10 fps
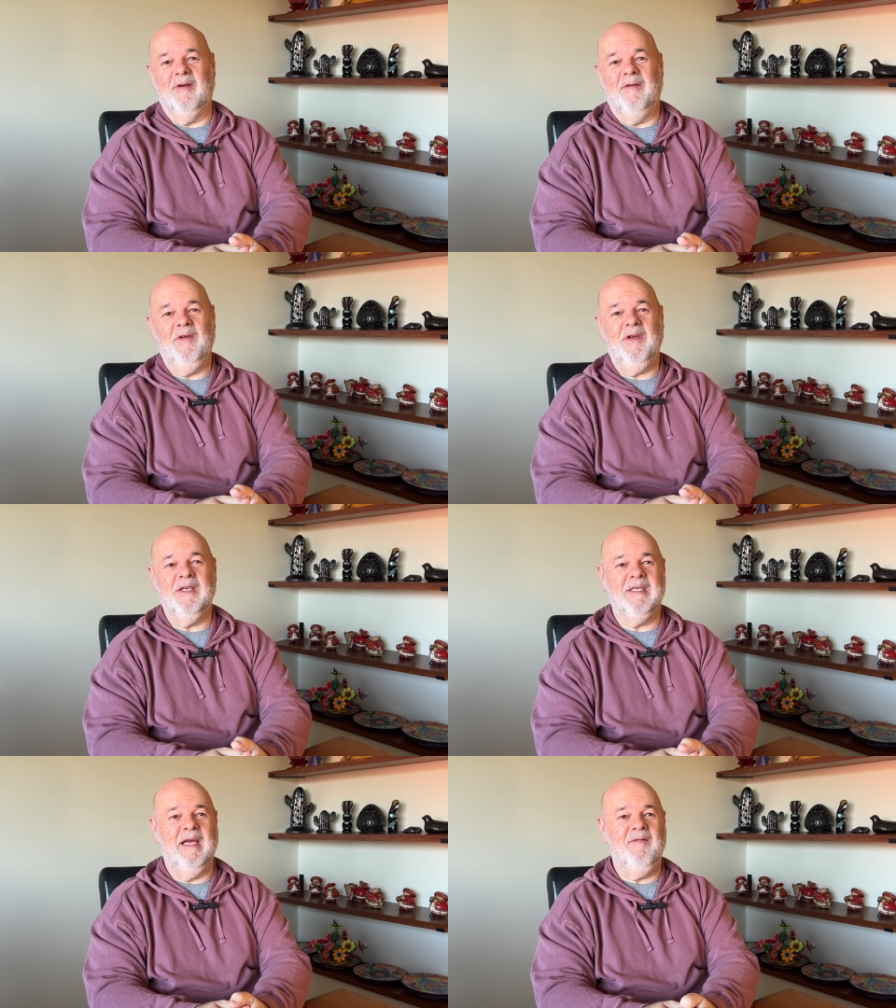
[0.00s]
If you can
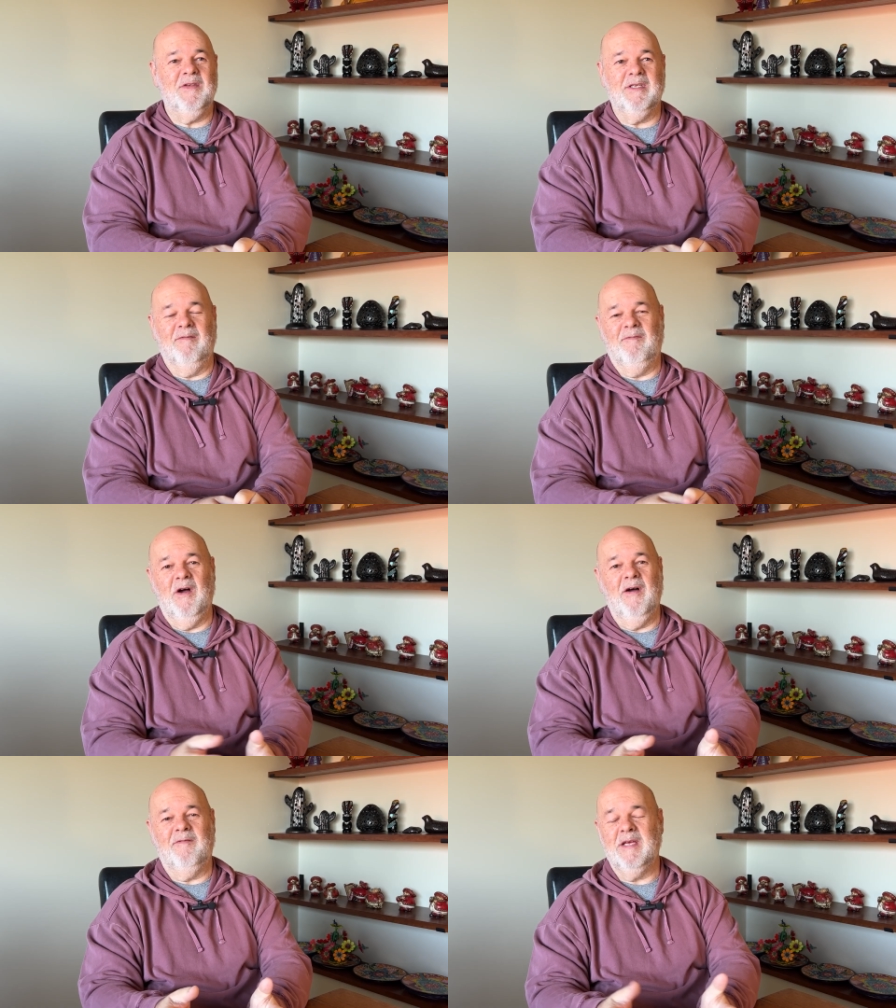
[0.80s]
save yourself
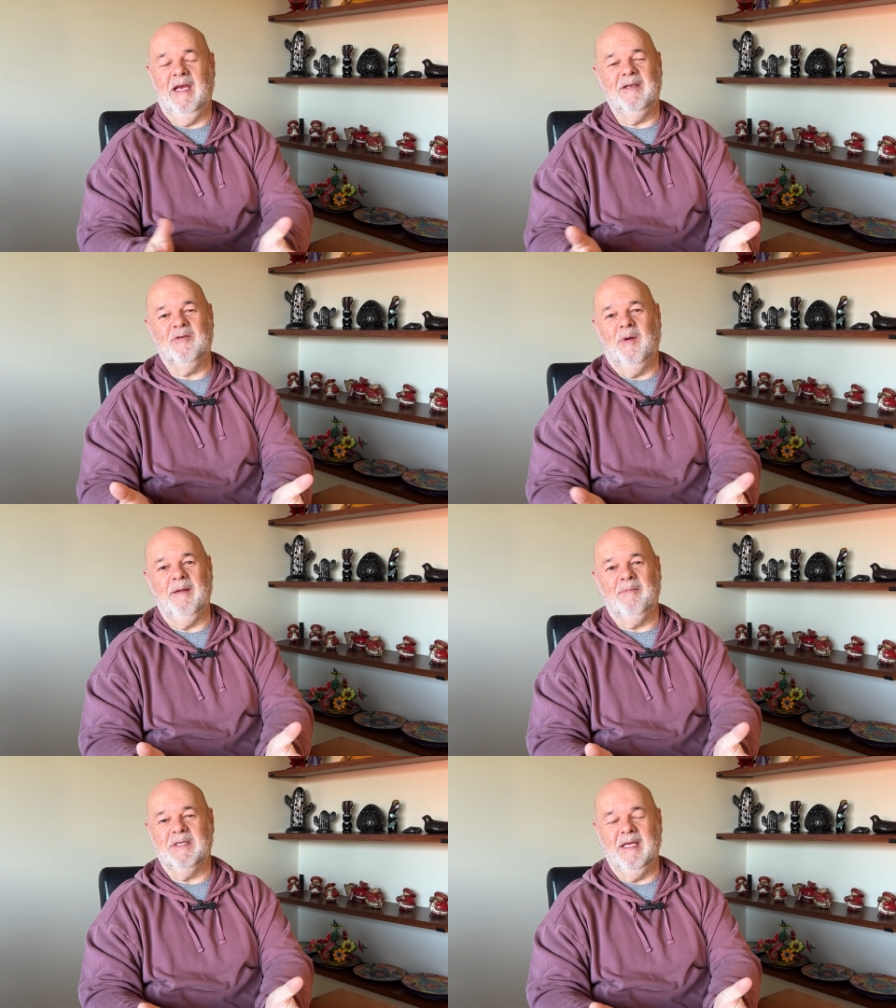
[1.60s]
5, 10,
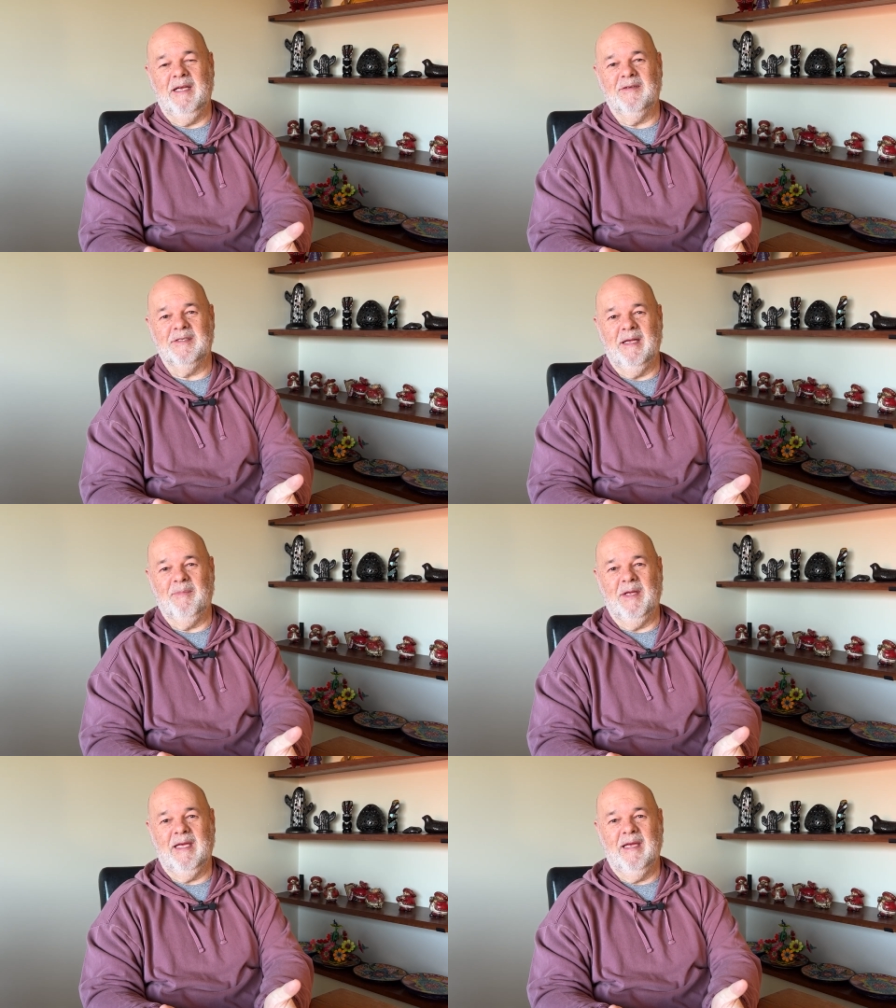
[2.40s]
20% on
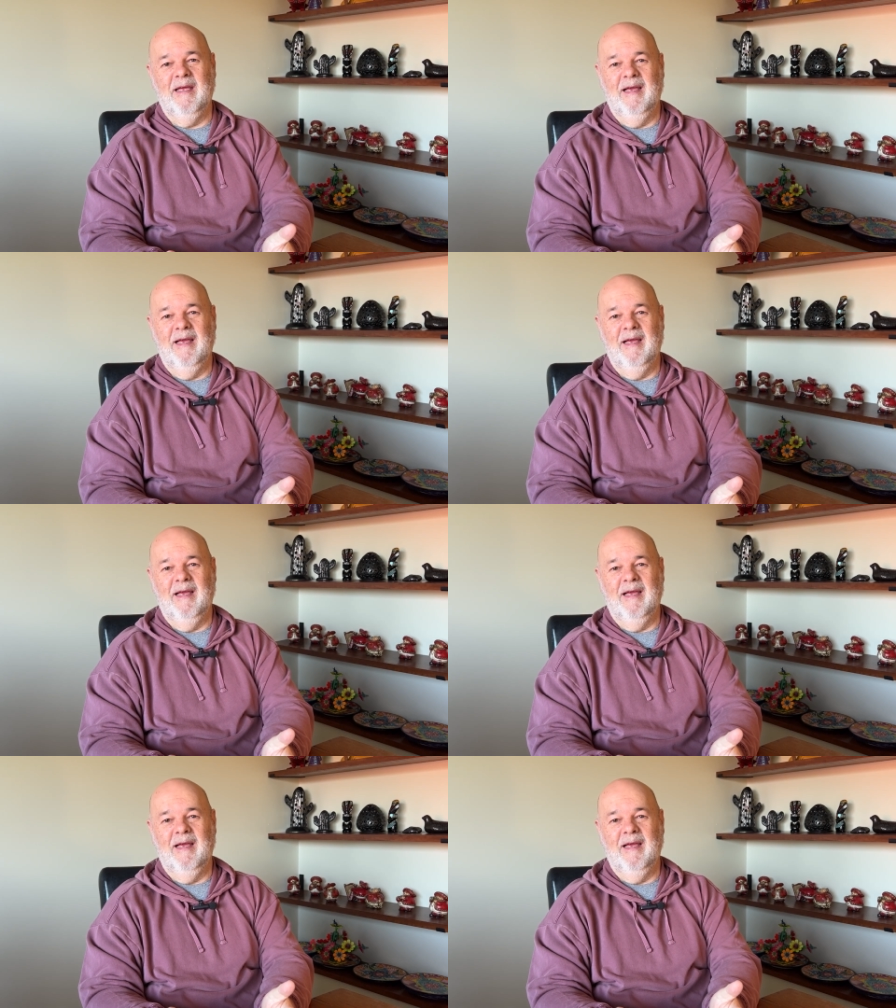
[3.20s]
something,